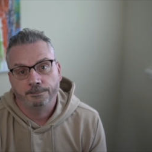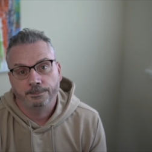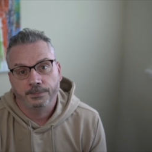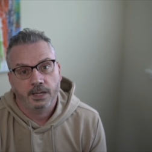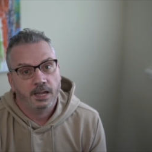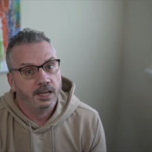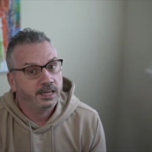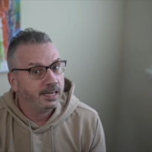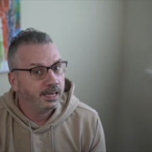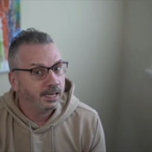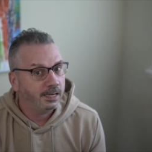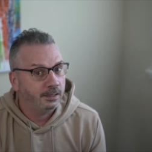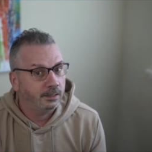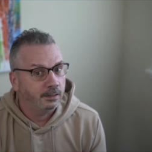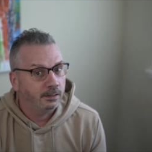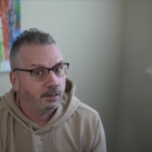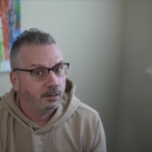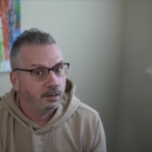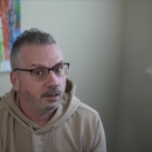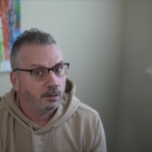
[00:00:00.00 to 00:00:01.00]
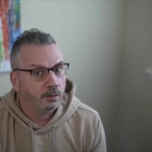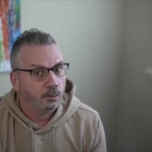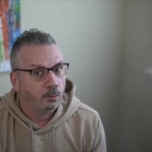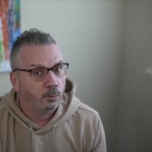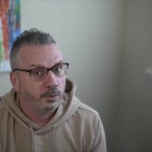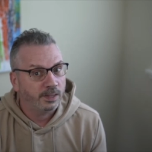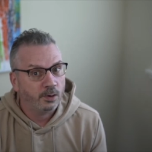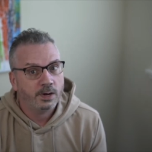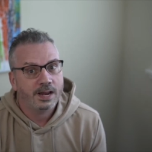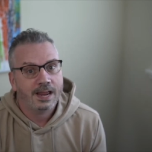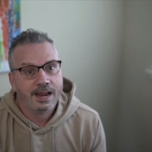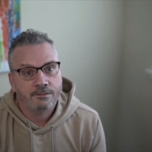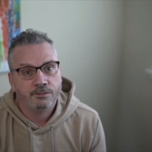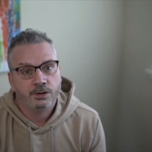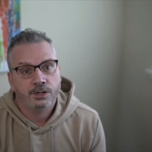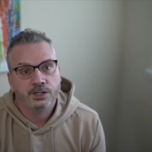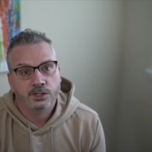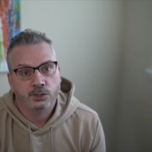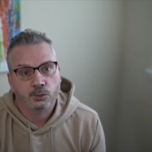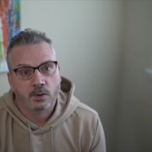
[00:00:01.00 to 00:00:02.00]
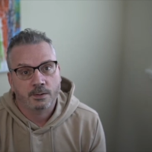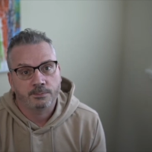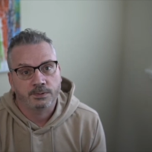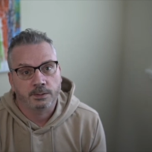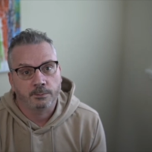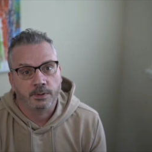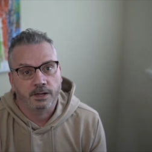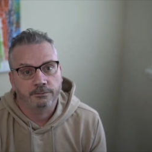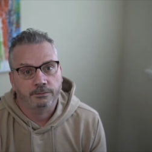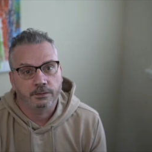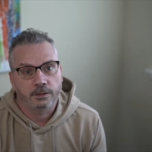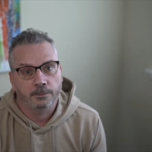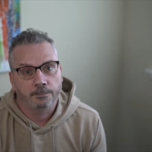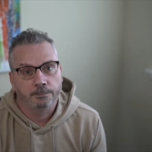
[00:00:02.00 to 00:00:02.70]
again, without ever disrupting my flow.